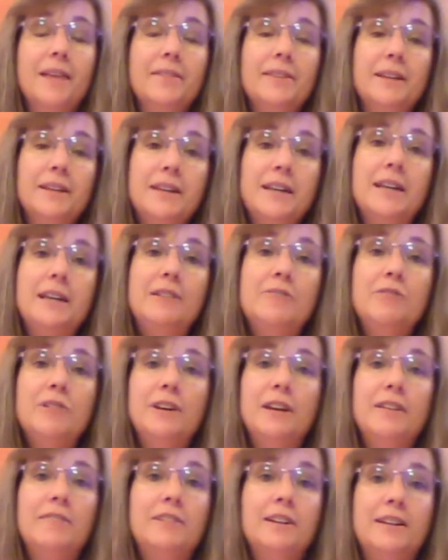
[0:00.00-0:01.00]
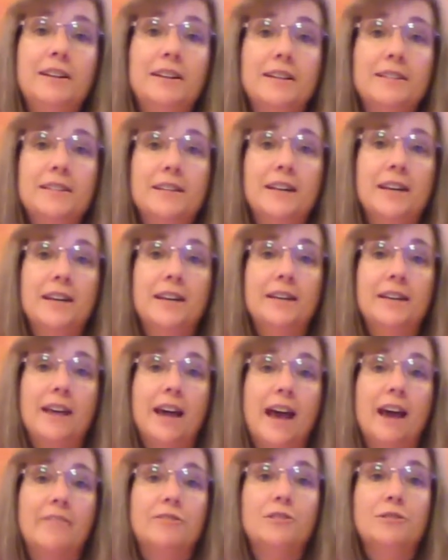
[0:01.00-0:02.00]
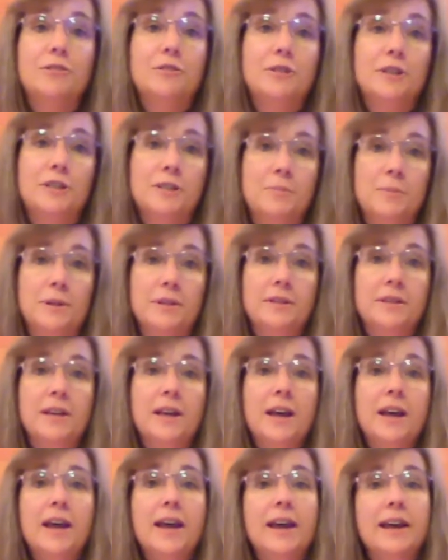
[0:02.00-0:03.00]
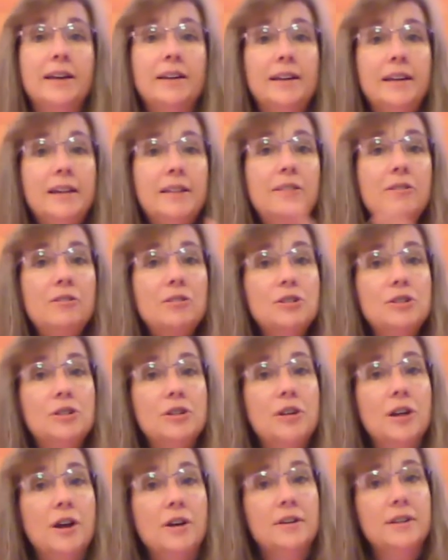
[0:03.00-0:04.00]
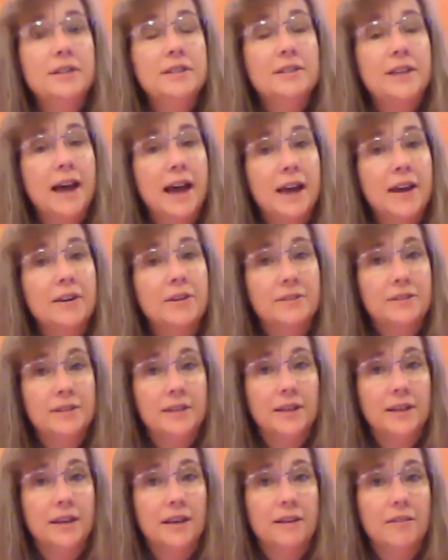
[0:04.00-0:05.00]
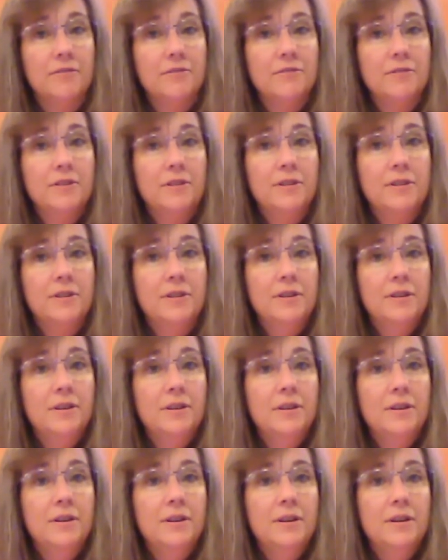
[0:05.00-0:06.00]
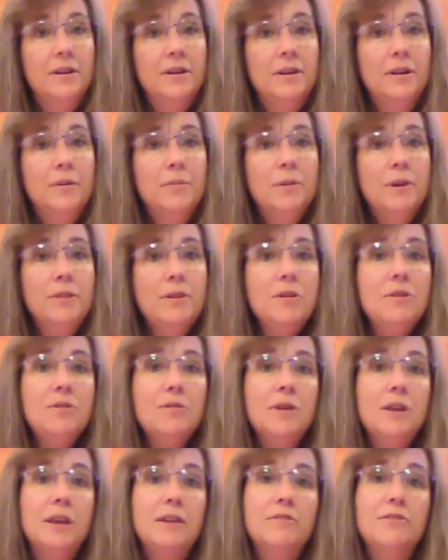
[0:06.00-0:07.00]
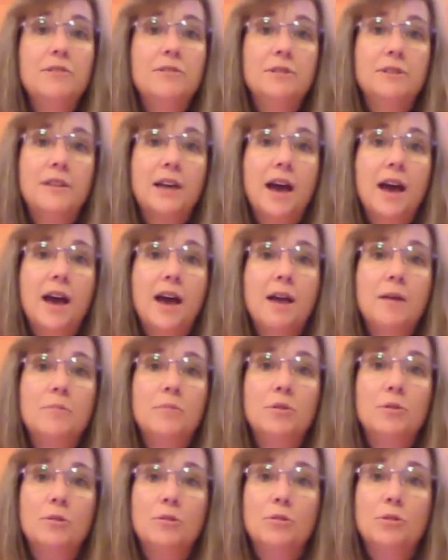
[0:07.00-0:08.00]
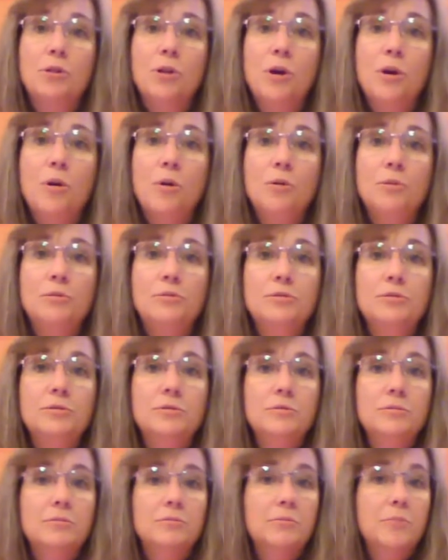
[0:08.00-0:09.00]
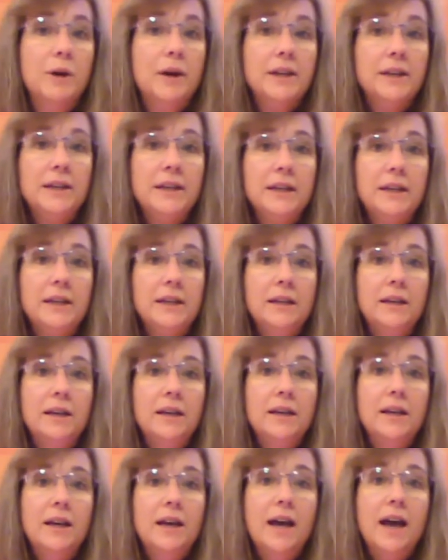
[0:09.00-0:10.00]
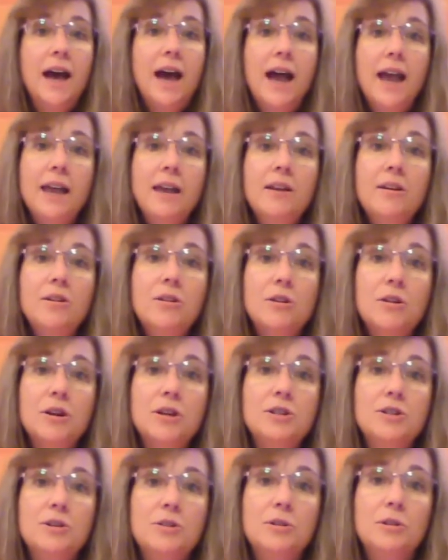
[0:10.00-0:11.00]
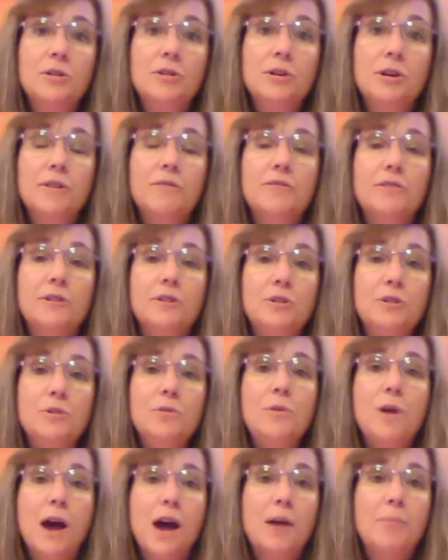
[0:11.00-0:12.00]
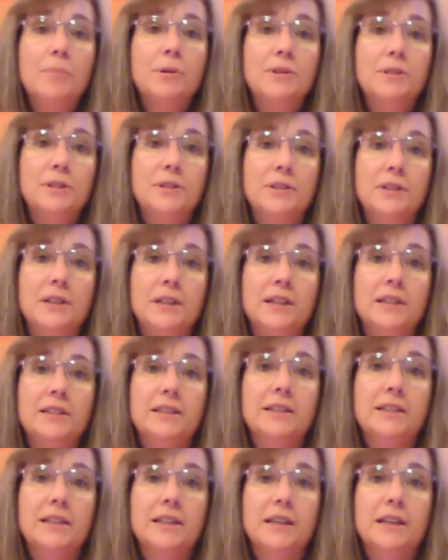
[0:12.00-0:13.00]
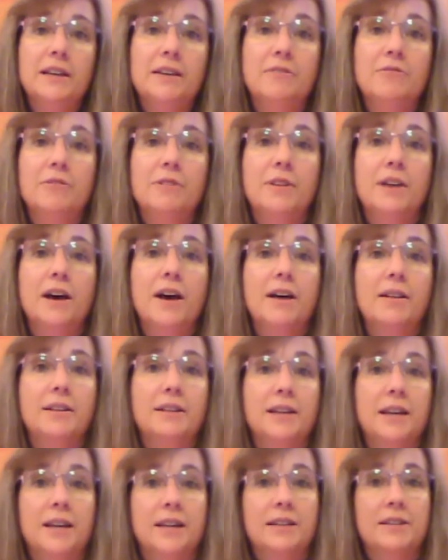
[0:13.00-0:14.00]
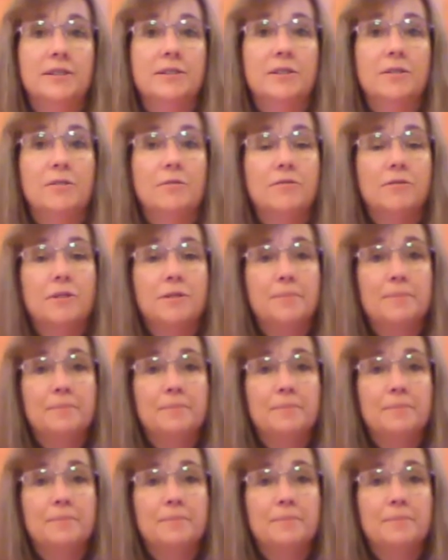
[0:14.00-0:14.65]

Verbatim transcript: The need for giving doesn't end after Christmas, and neither should our desire to give. Whether you give your time, your clothes, money, I encourage you to look for new opportunities to give when the holiday is over.